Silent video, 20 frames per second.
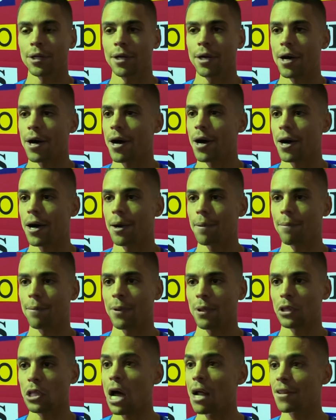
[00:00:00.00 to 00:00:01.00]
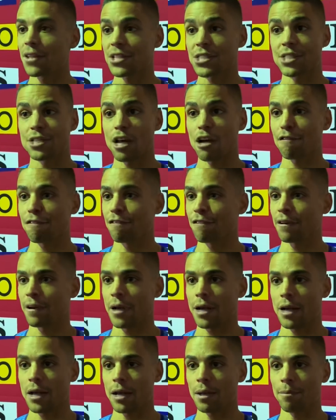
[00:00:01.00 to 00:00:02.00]
A lot of this stuff
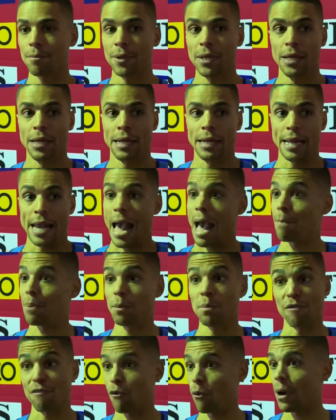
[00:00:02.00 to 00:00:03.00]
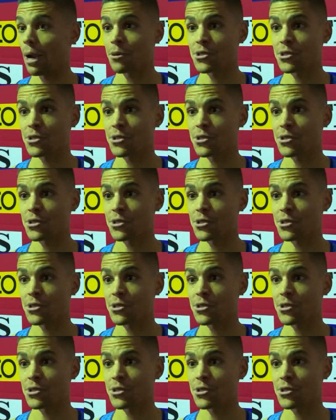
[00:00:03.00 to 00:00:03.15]
happened before I